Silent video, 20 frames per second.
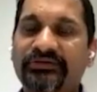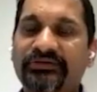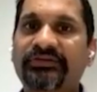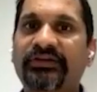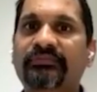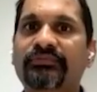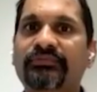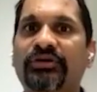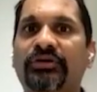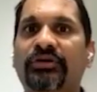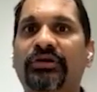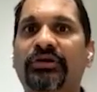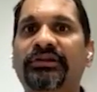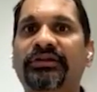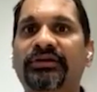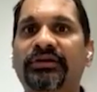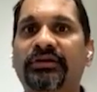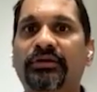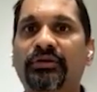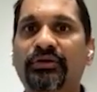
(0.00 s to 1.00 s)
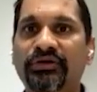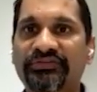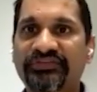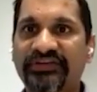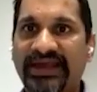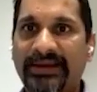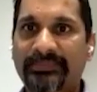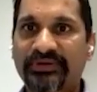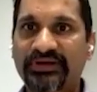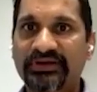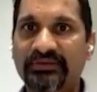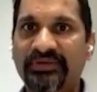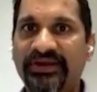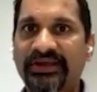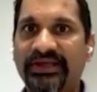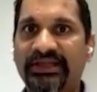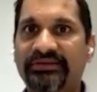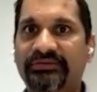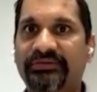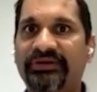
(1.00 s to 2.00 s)
interesting book called The Code of Capital by
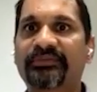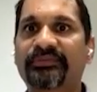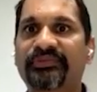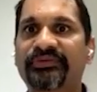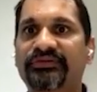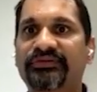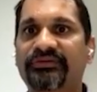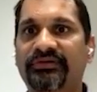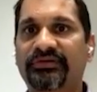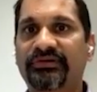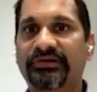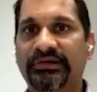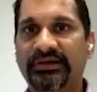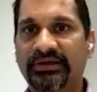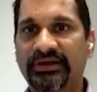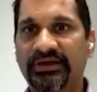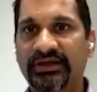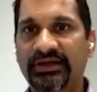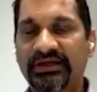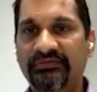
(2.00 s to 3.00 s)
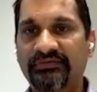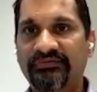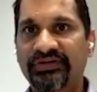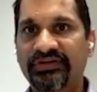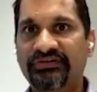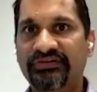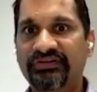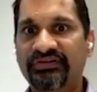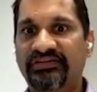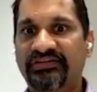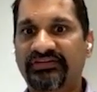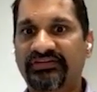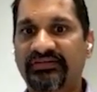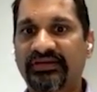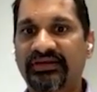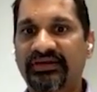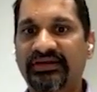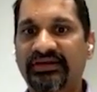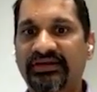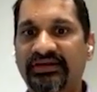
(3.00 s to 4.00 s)
Catherine Upestor, which is
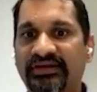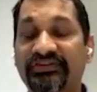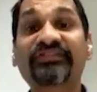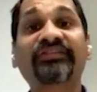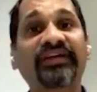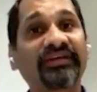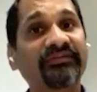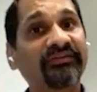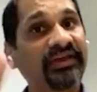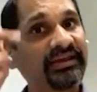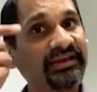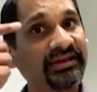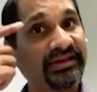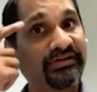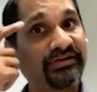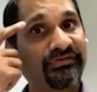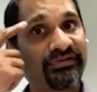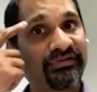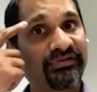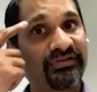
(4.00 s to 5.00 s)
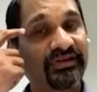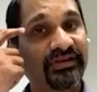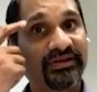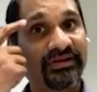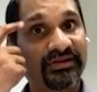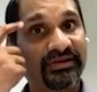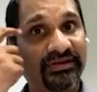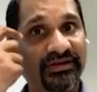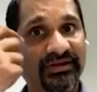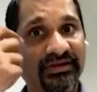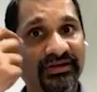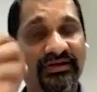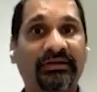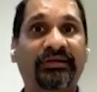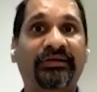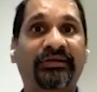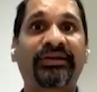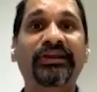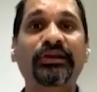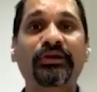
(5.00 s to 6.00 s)
a very, very interesting
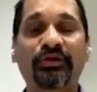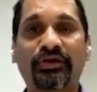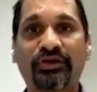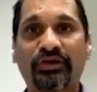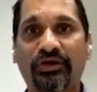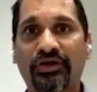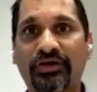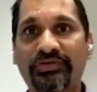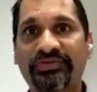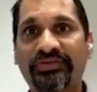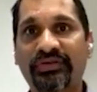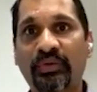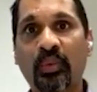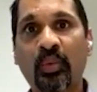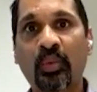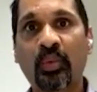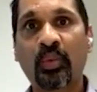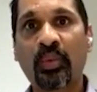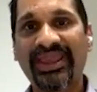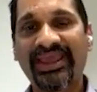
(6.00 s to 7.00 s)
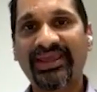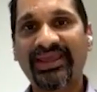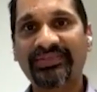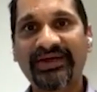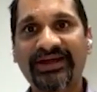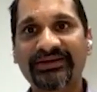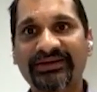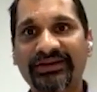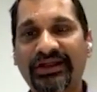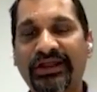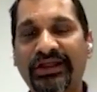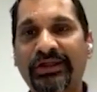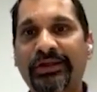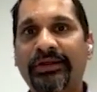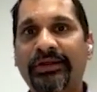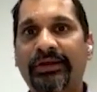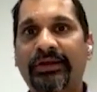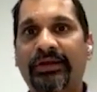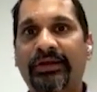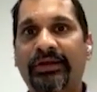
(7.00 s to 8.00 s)
relook on the way that
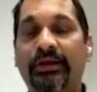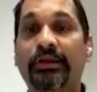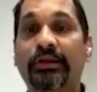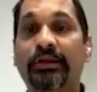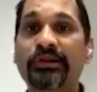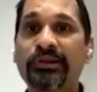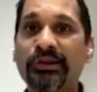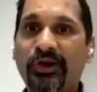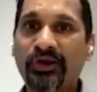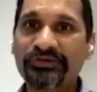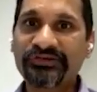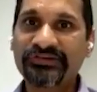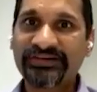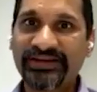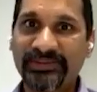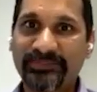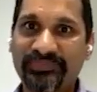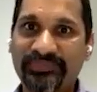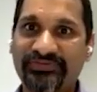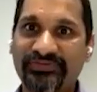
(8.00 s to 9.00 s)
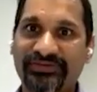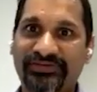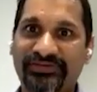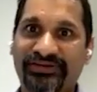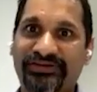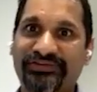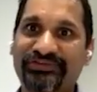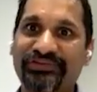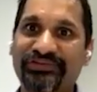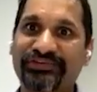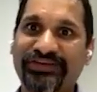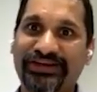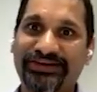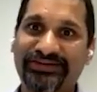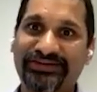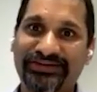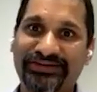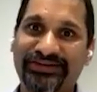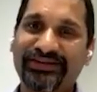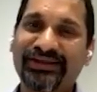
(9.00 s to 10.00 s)
law shapes
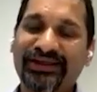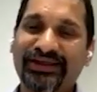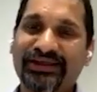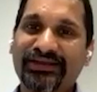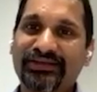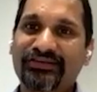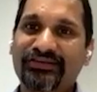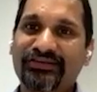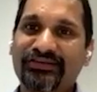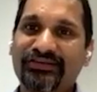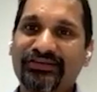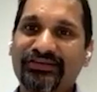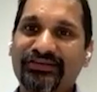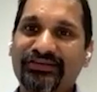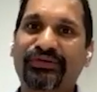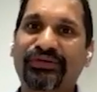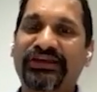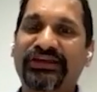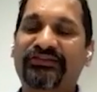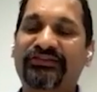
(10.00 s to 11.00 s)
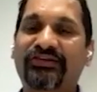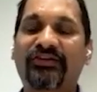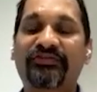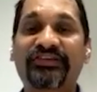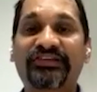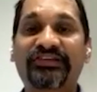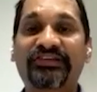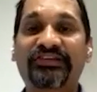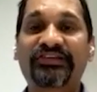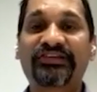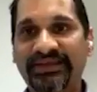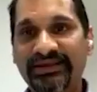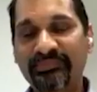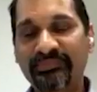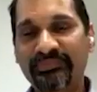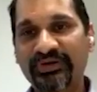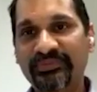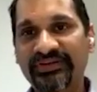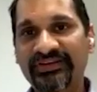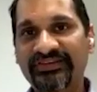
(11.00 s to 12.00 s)
society. So it's obviously
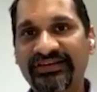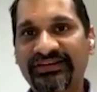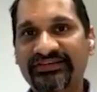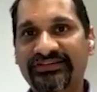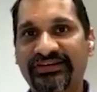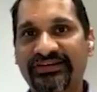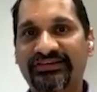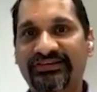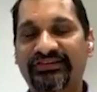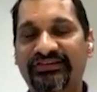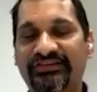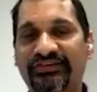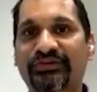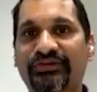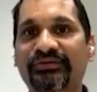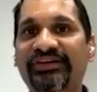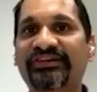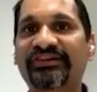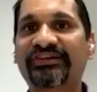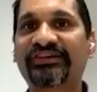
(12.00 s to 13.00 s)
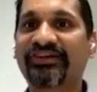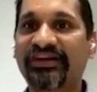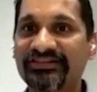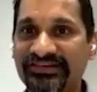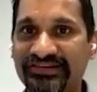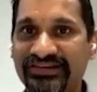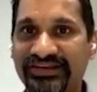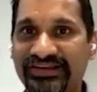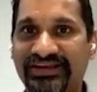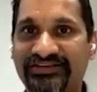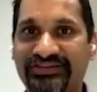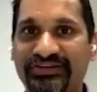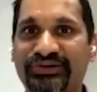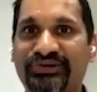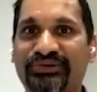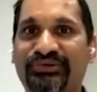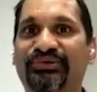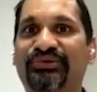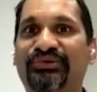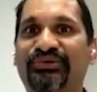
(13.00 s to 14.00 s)
implements such as, the trust as
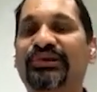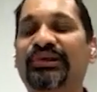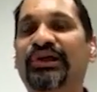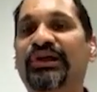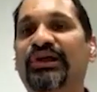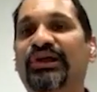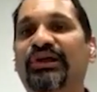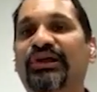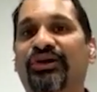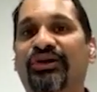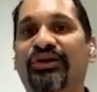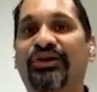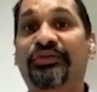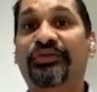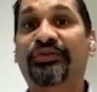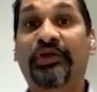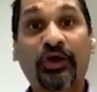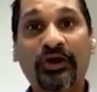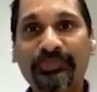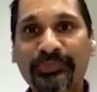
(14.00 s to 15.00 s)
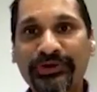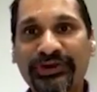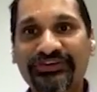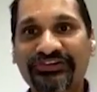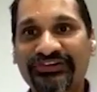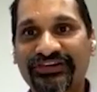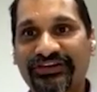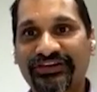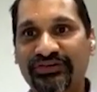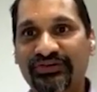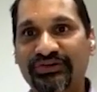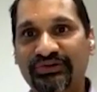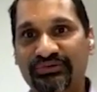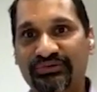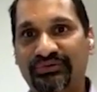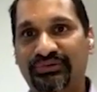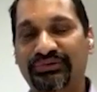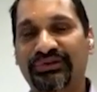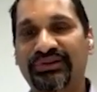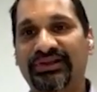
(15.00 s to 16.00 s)
a tool or the corporation as a
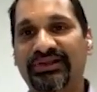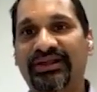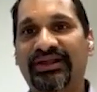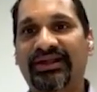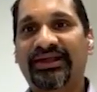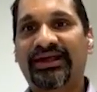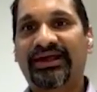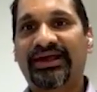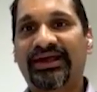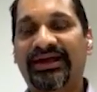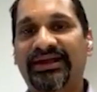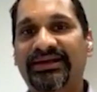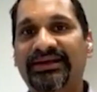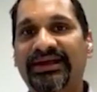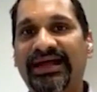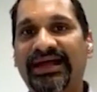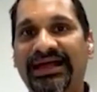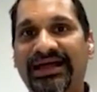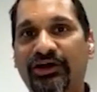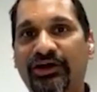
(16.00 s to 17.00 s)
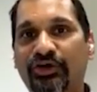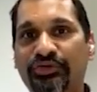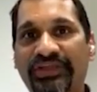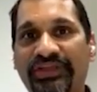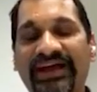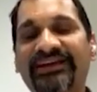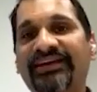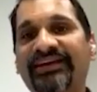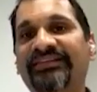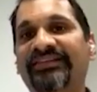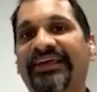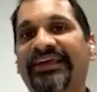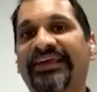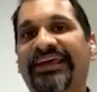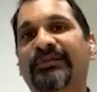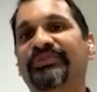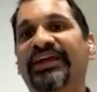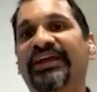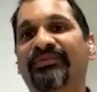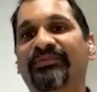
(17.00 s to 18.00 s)
tool, and how that has
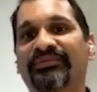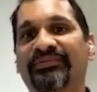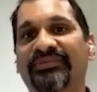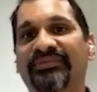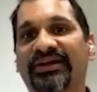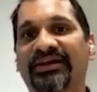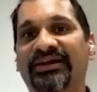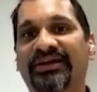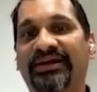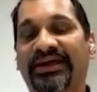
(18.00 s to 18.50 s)
helped them